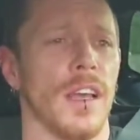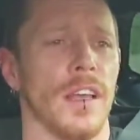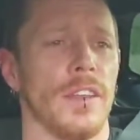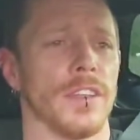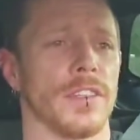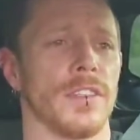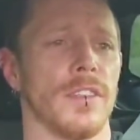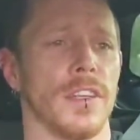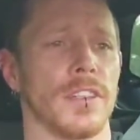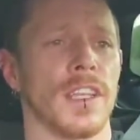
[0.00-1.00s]

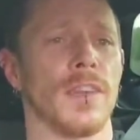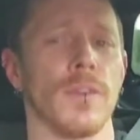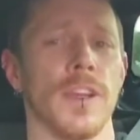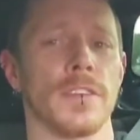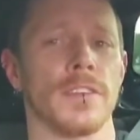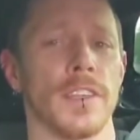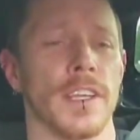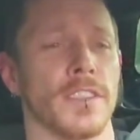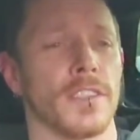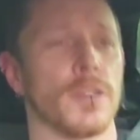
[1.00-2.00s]
There's several
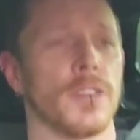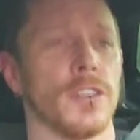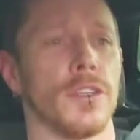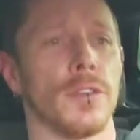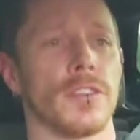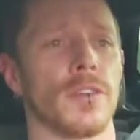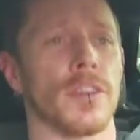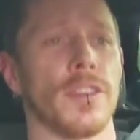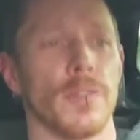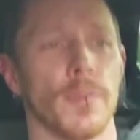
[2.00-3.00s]
exercises you can do to
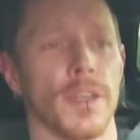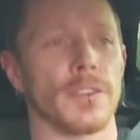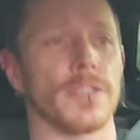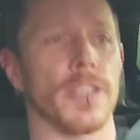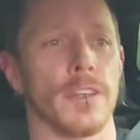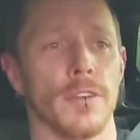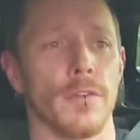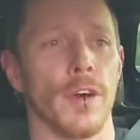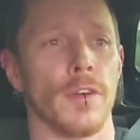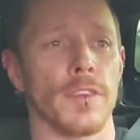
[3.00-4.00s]
strengthen the muscles that are
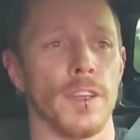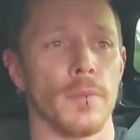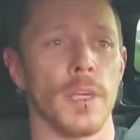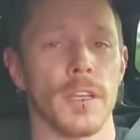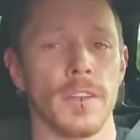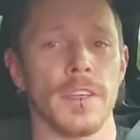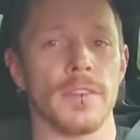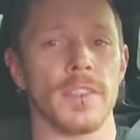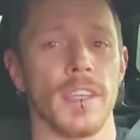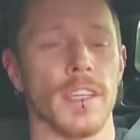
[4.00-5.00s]
involved in your bigger
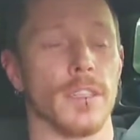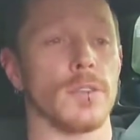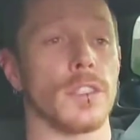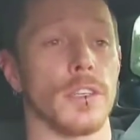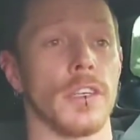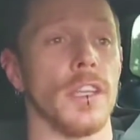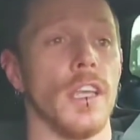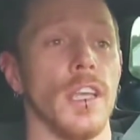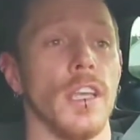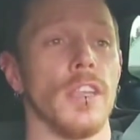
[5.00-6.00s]
lifts, and you should
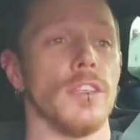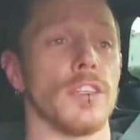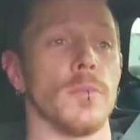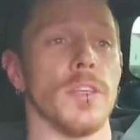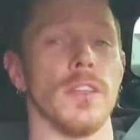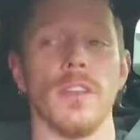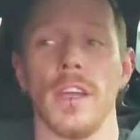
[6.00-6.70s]
be